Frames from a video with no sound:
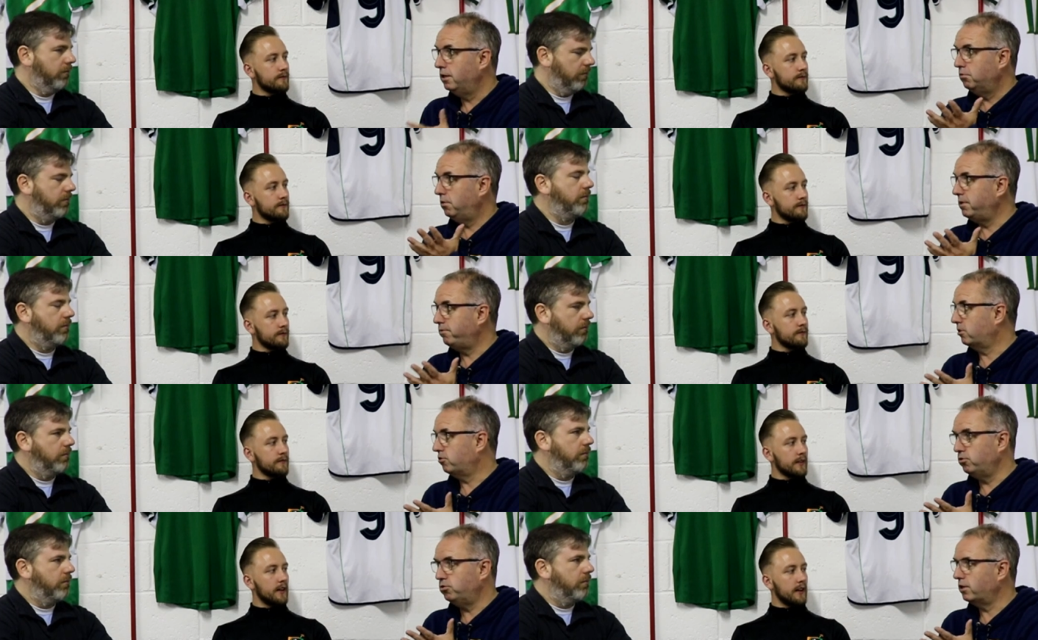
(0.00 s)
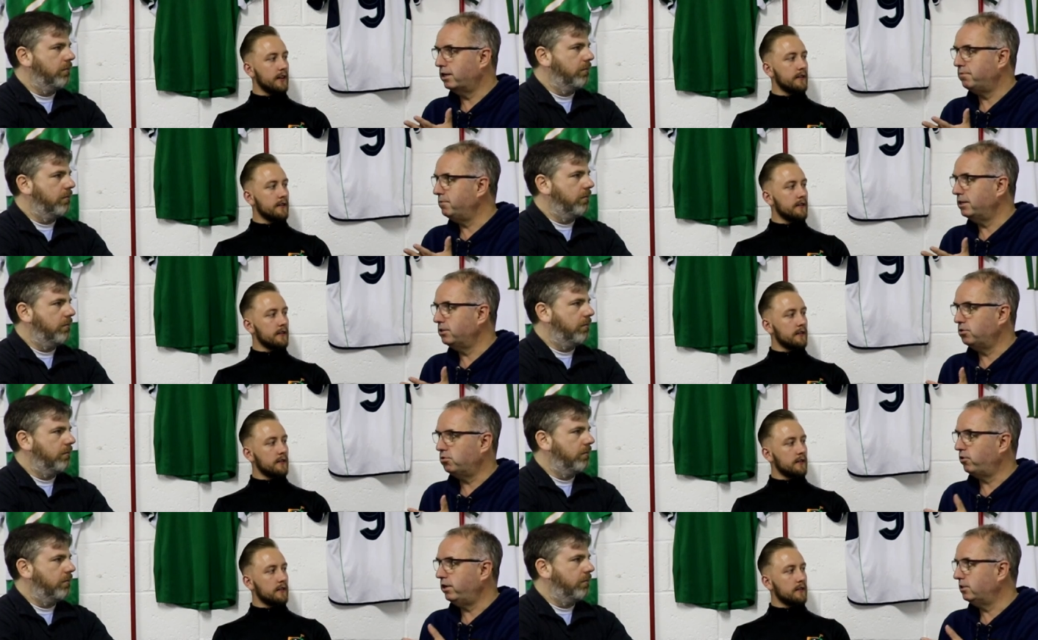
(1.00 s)
Speaker 1: Mm-hmm. Women have a crucial yeah. game against
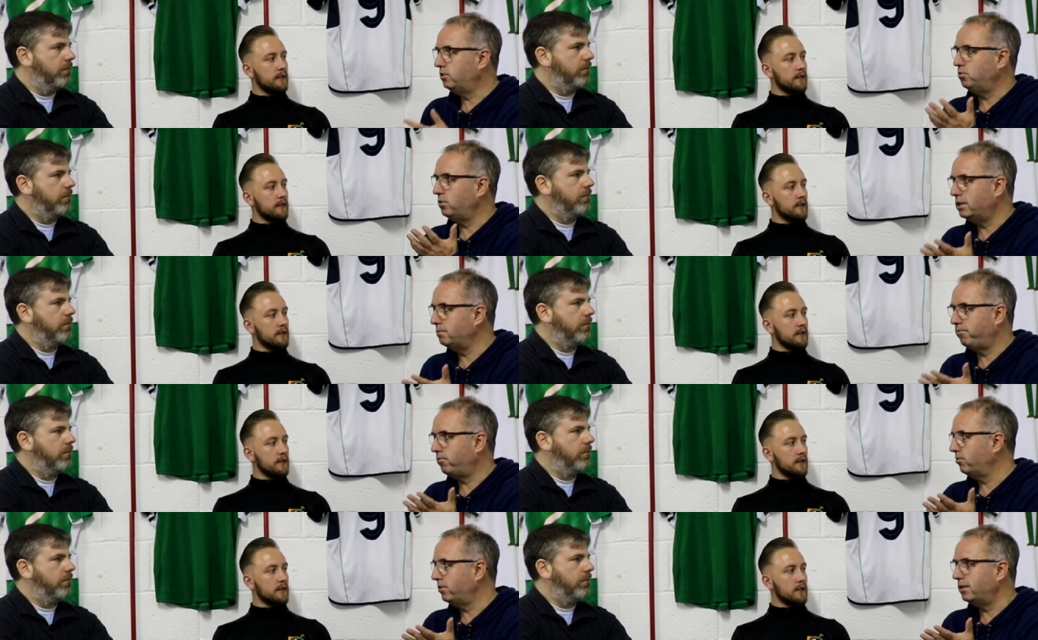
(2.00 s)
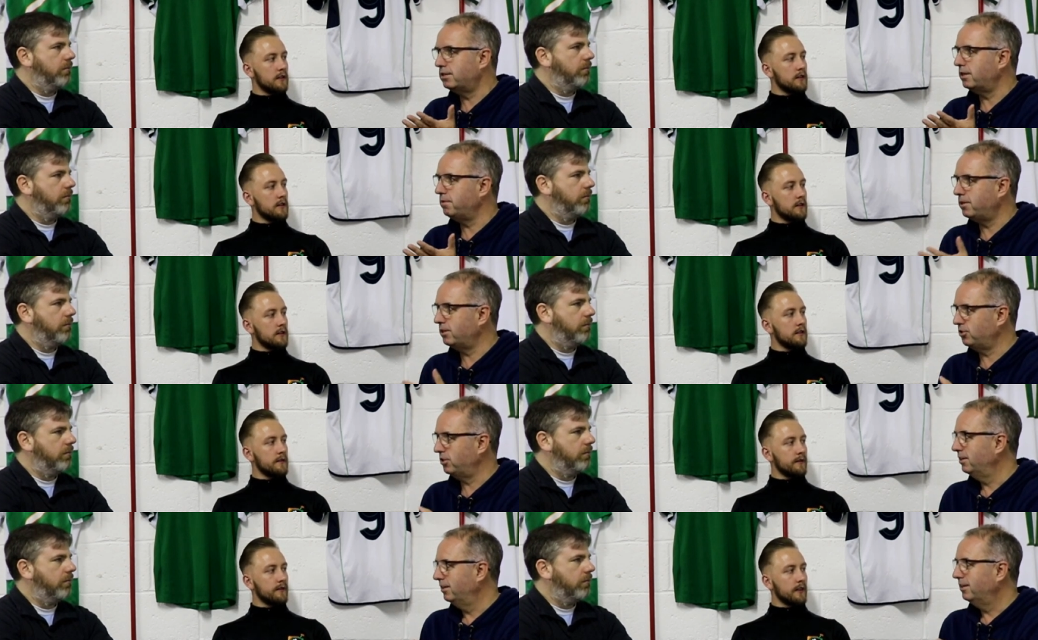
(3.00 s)
Ukraine two days before the Italy match.
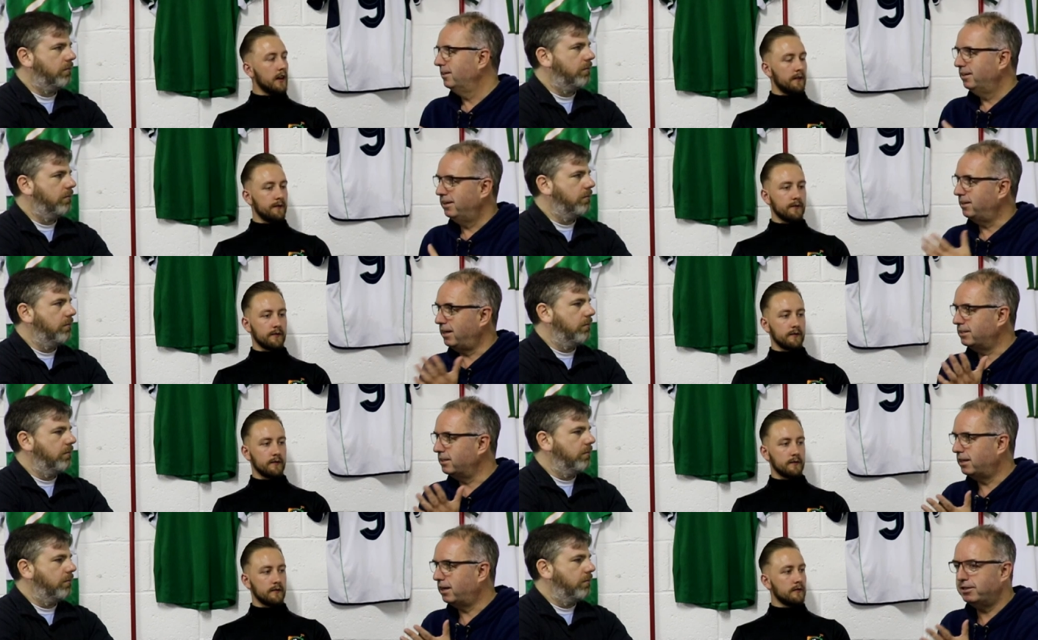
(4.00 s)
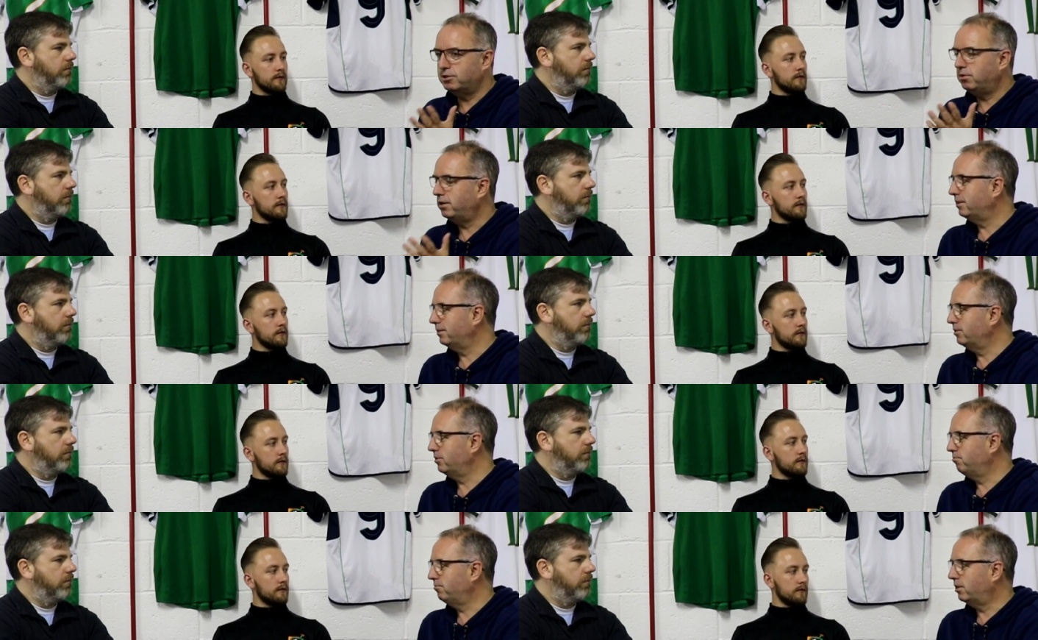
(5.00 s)
Yeah, and that's in Tallaght as well. And you,
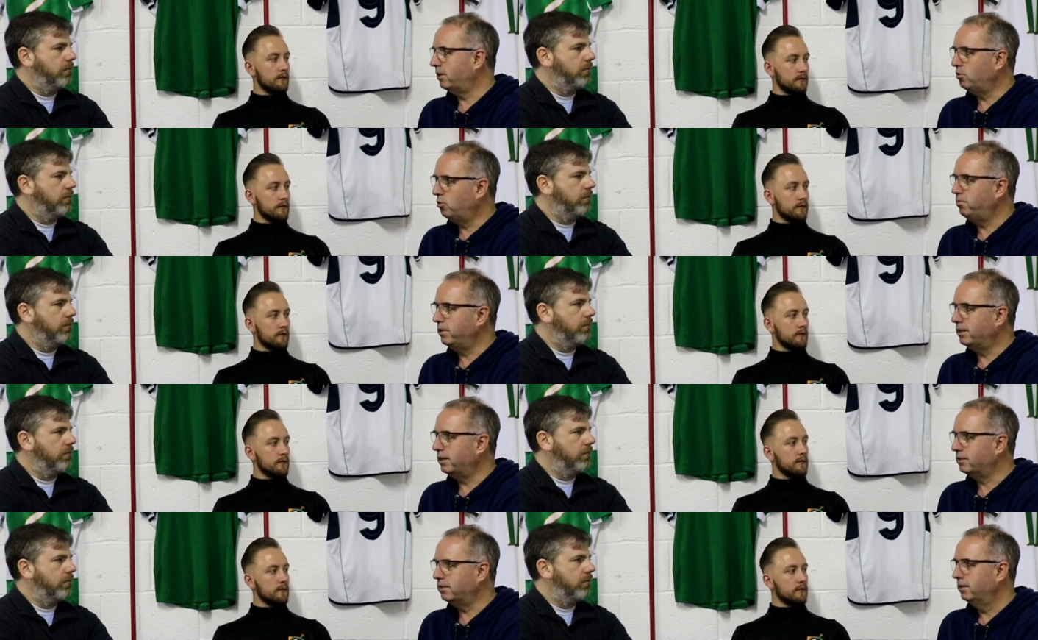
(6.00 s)
you kind of hope we get.